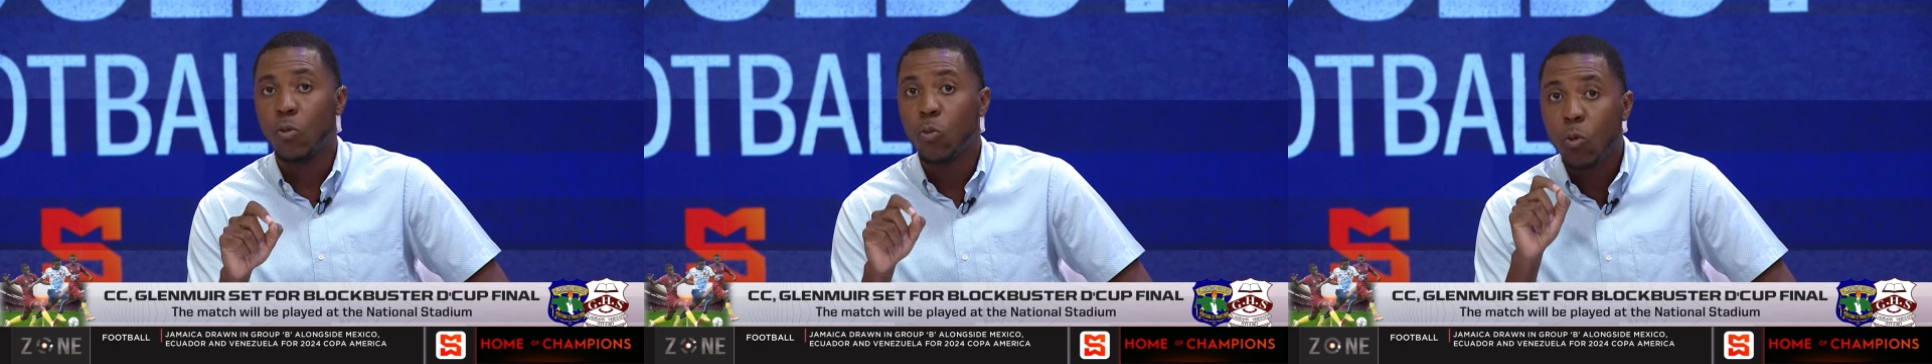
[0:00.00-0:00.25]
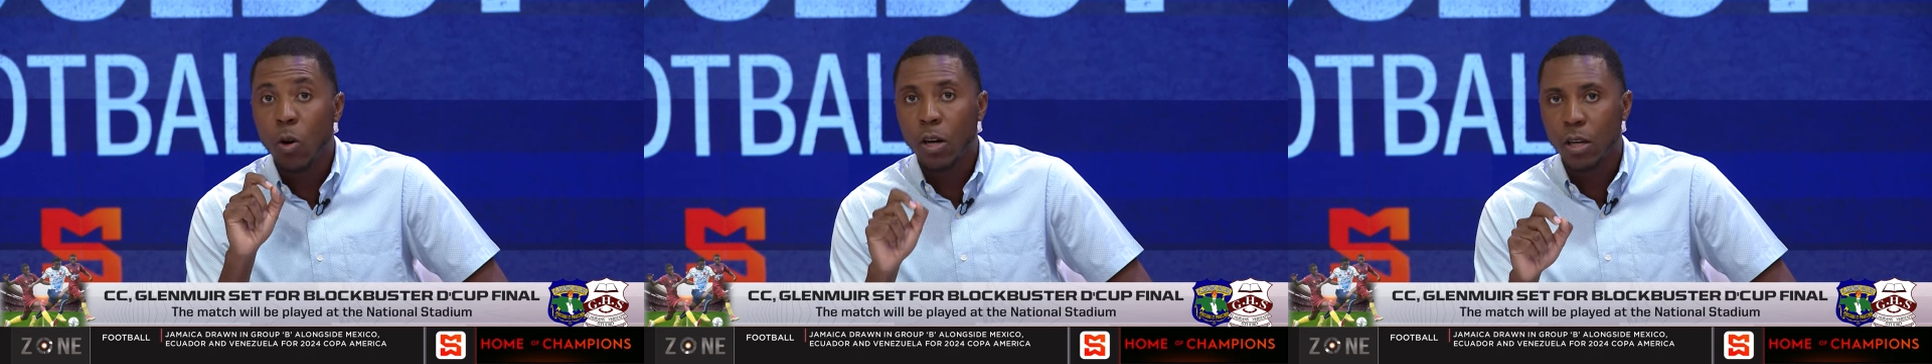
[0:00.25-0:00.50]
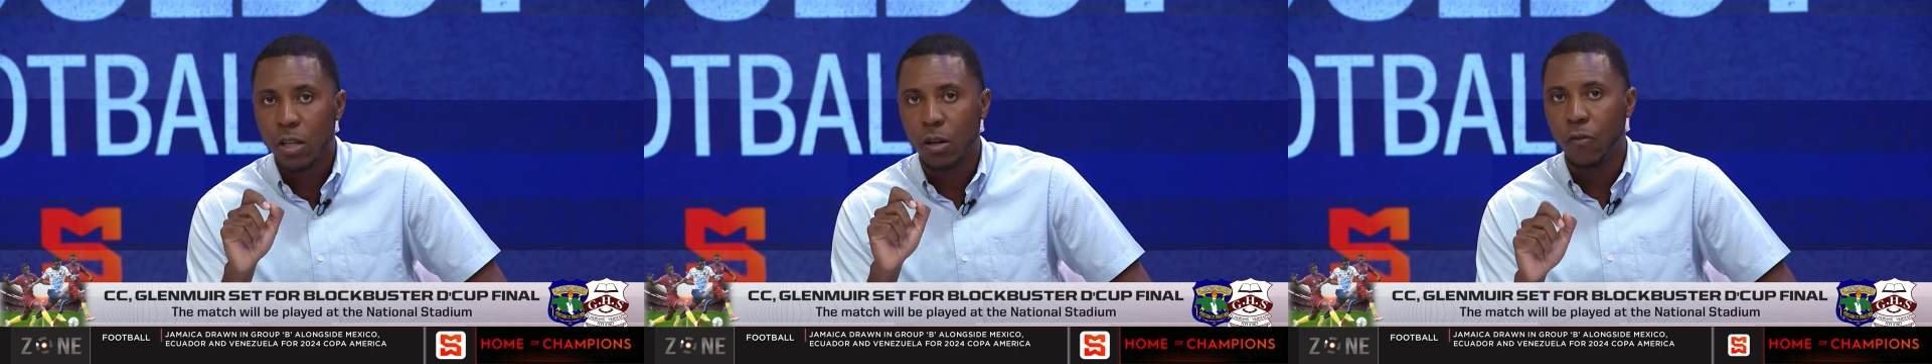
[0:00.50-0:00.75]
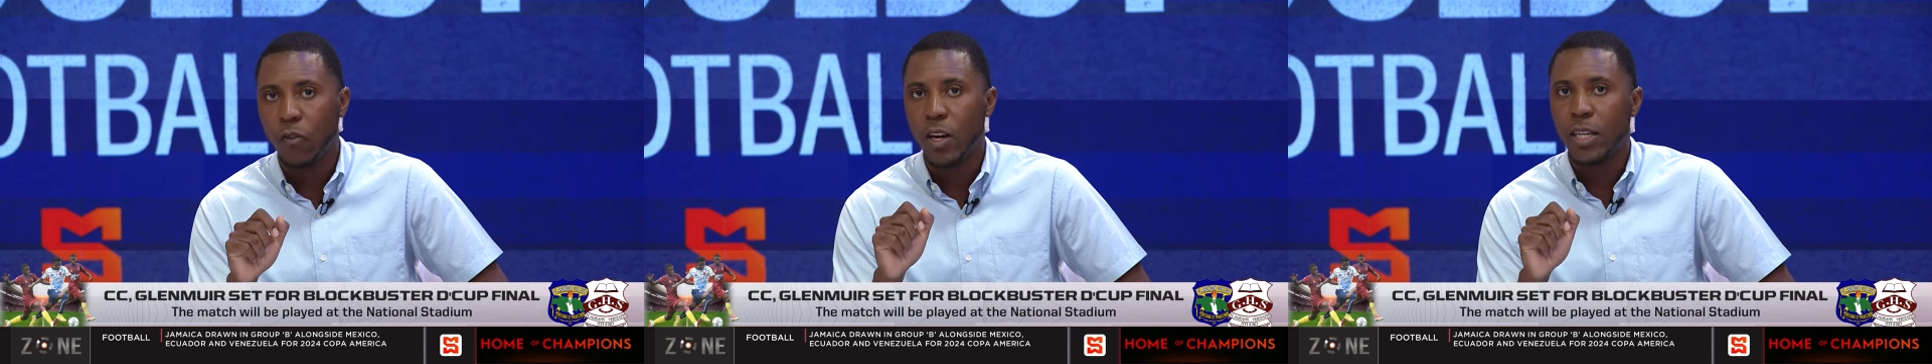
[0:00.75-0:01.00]
the Walker
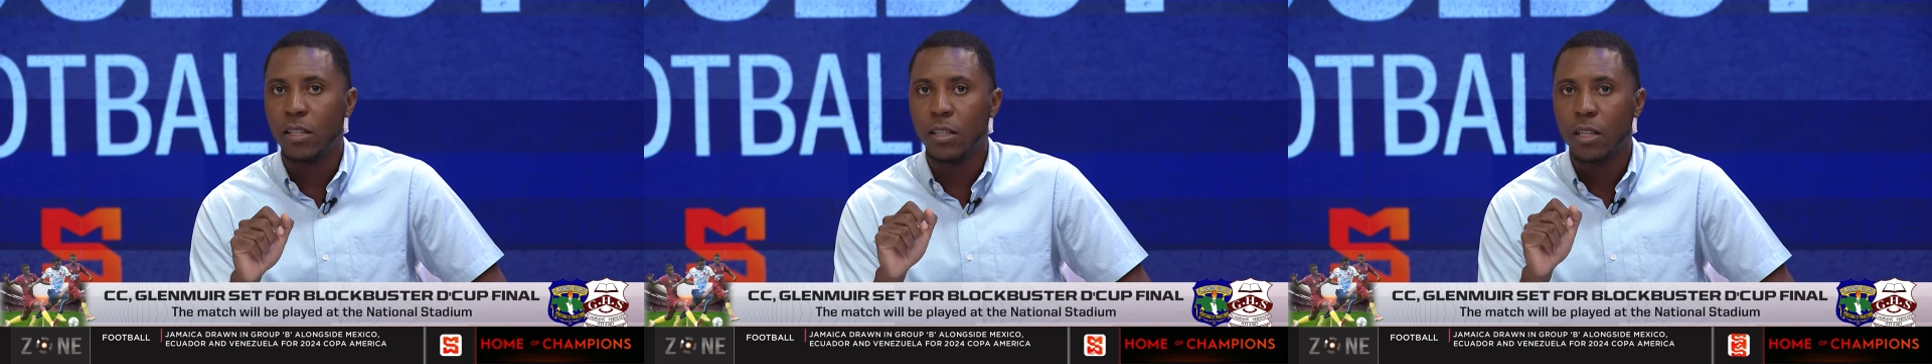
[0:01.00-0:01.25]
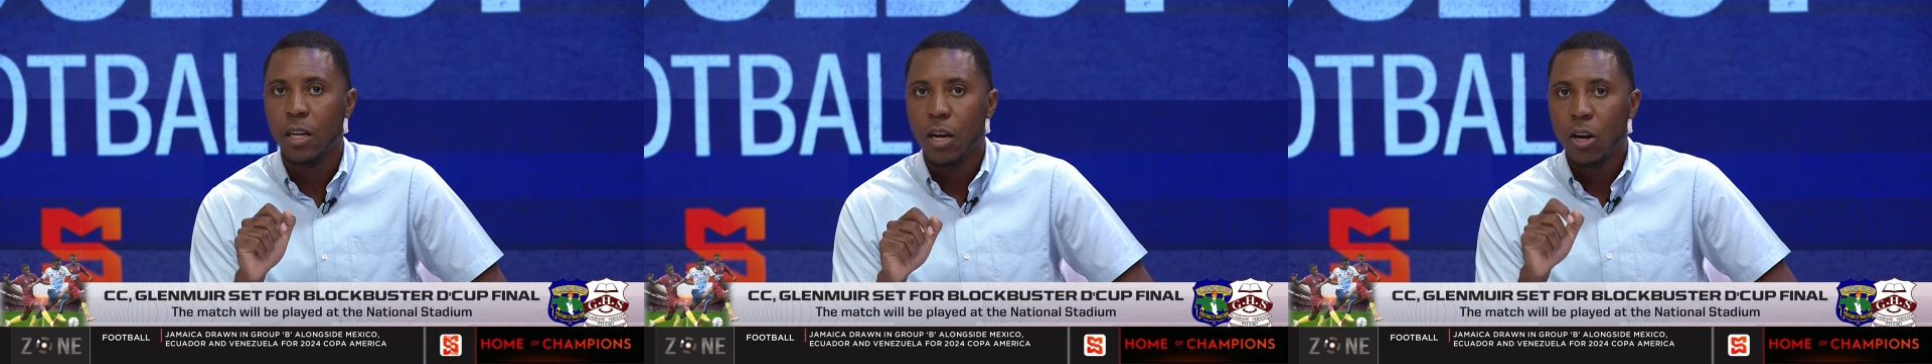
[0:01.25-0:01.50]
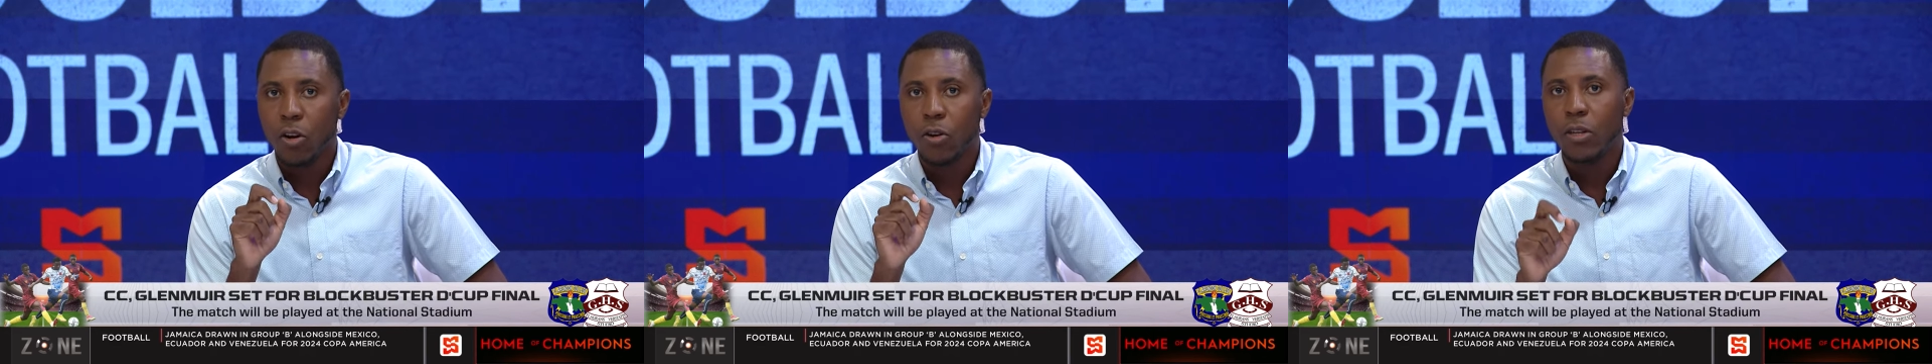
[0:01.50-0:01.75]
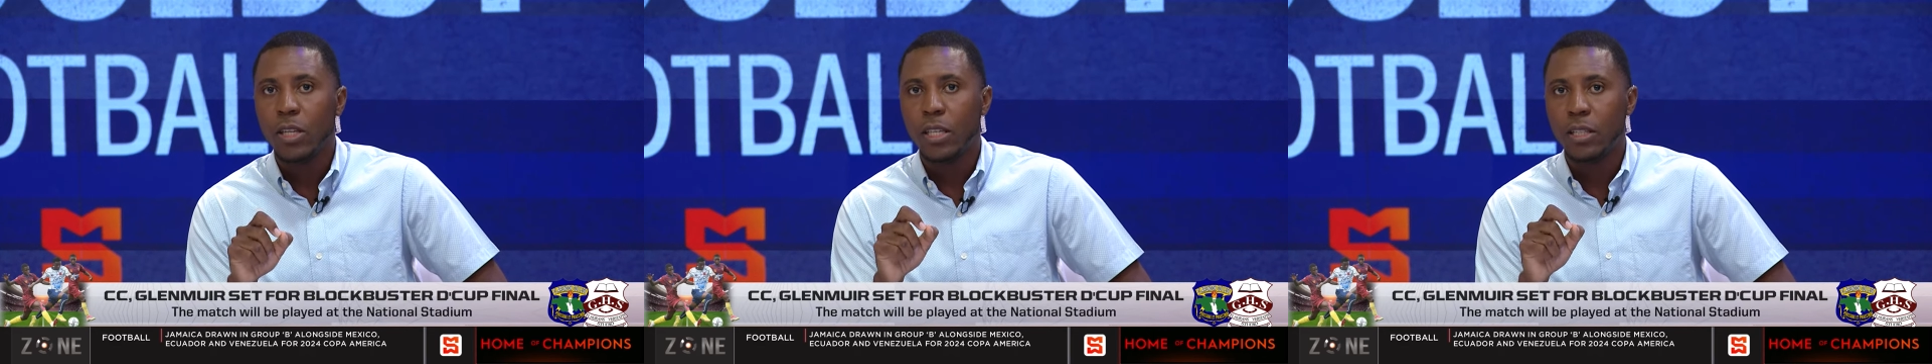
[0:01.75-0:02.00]
Cup final
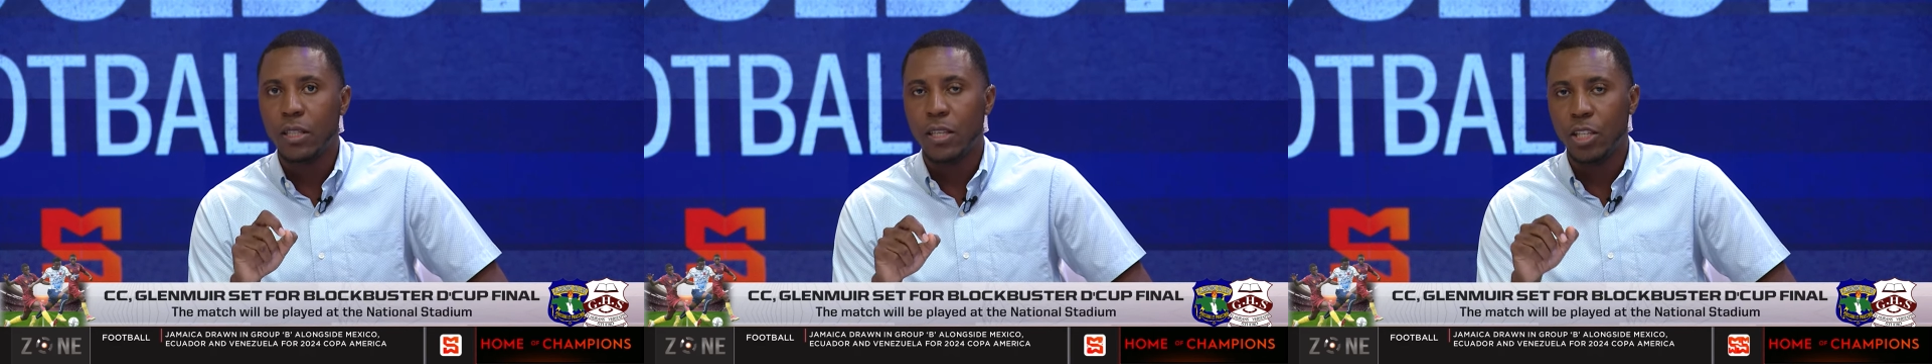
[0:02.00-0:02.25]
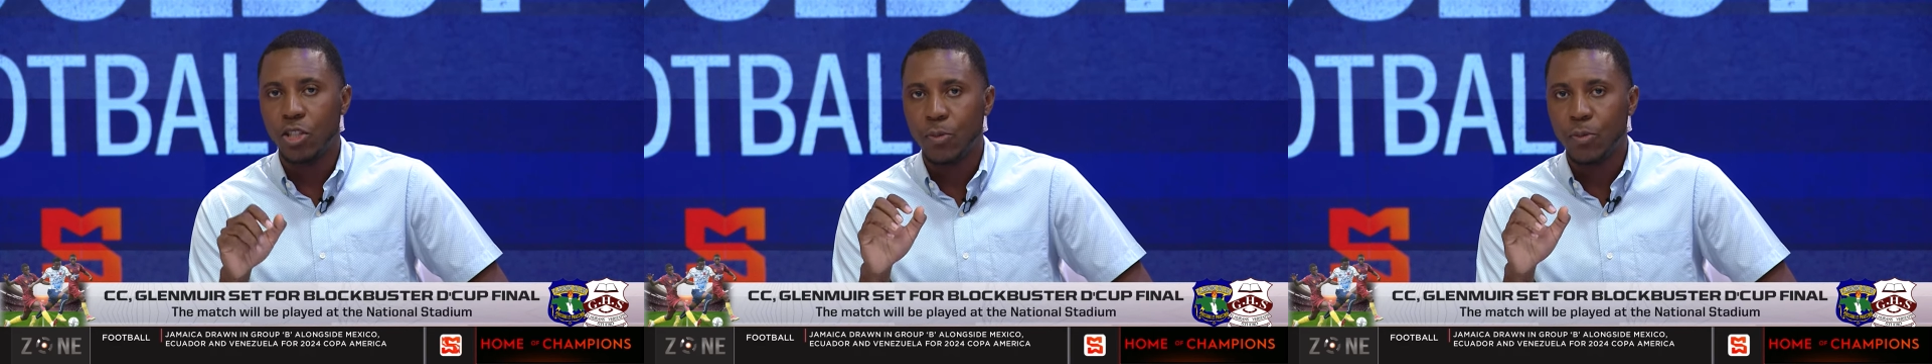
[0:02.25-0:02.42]
earlier today.